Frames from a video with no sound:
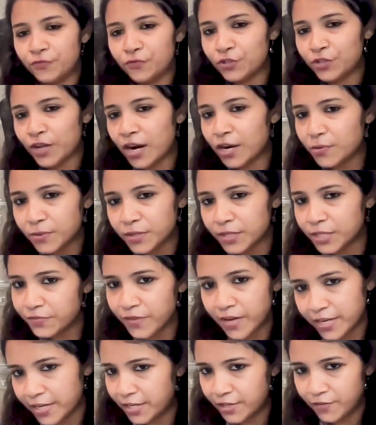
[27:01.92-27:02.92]
to start with is
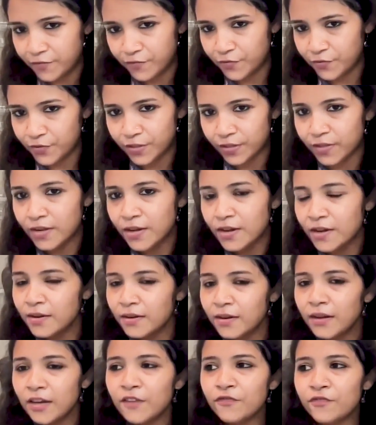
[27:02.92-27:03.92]
very confusing.
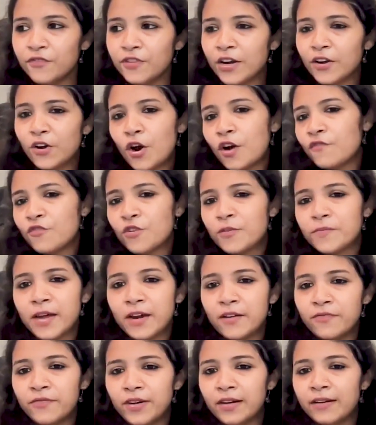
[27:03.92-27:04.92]
If we are not from
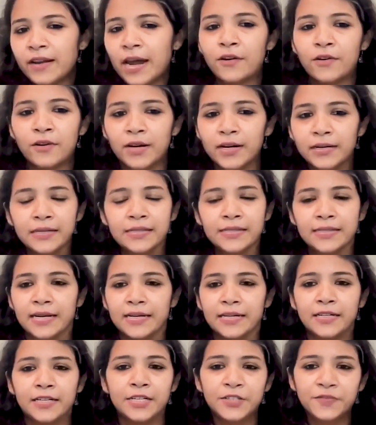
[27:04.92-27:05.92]
that field, I don't
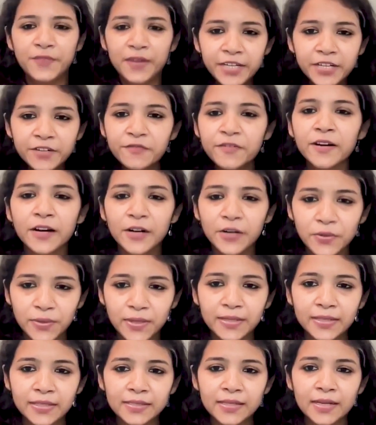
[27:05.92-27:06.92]
understand it. It's very difficult to
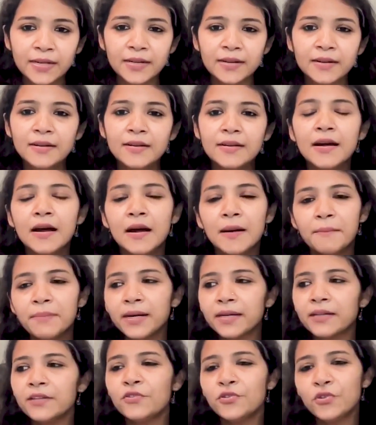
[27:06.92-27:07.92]
understand.
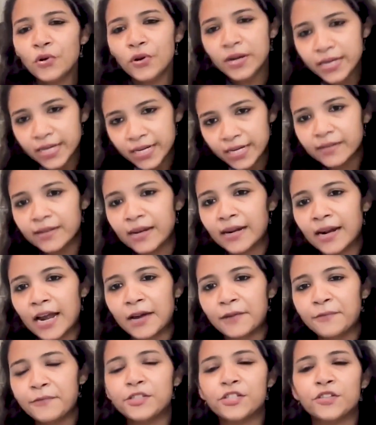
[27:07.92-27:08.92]
But you don't need that
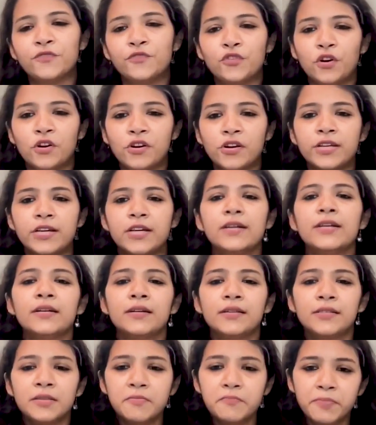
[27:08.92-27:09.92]
language if you're creating
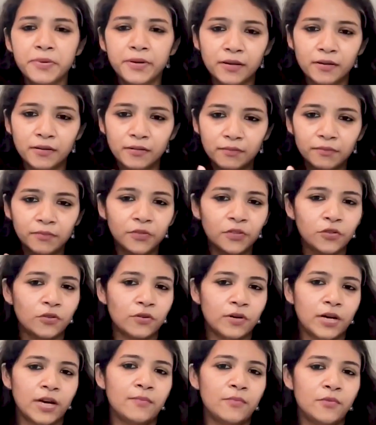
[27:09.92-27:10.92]
a simple,
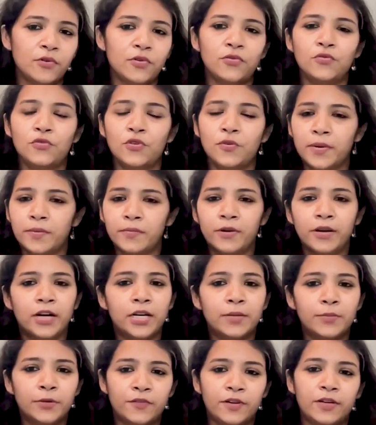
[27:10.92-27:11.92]
MOU or
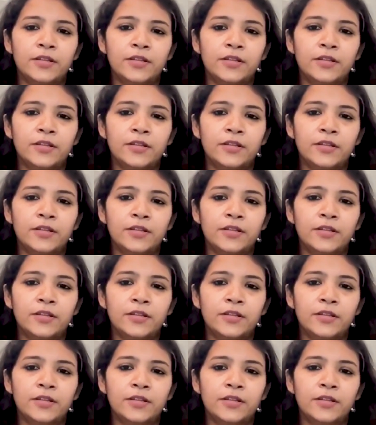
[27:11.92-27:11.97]
memorandum of